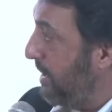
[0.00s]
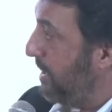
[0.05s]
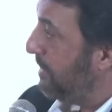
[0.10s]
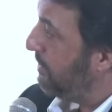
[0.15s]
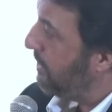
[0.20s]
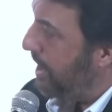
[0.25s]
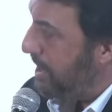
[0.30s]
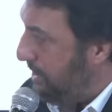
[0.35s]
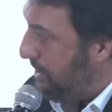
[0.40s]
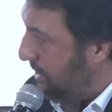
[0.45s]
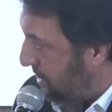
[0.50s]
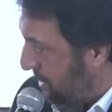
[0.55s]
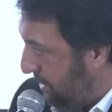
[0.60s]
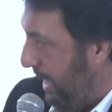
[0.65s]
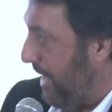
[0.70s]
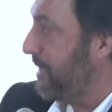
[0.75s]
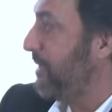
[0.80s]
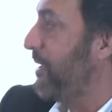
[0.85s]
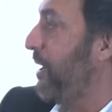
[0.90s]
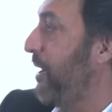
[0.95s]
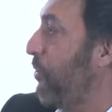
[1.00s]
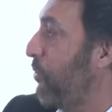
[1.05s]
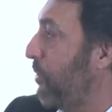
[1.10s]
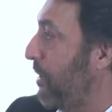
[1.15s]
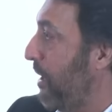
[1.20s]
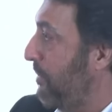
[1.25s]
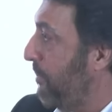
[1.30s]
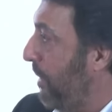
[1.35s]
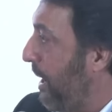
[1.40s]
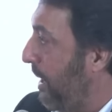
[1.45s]
Yeah. They understand the
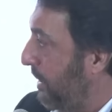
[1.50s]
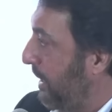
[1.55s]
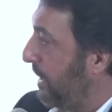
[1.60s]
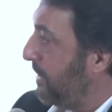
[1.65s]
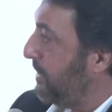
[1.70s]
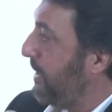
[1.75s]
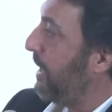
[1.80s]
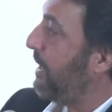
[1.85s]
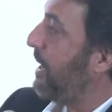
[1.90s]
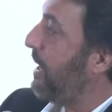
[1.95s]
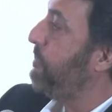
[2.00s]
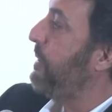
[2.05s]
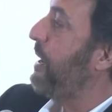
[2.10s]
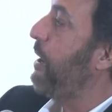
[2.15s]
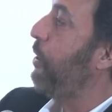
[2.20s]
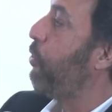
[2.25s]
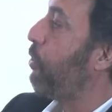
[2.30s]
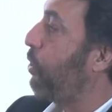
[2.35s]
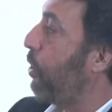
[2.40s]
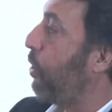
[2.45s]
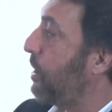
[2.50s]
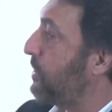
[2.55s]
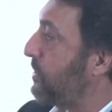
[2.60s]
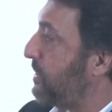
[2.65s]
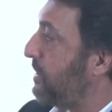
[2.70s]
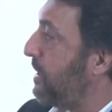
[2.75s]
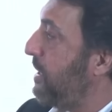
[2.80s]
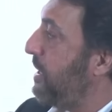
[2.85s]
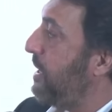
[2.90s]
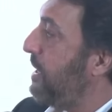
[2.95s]
local market. They can be low cost.
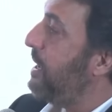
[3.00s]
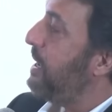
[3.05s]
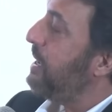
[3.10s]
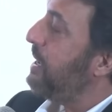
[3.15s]
Hmm.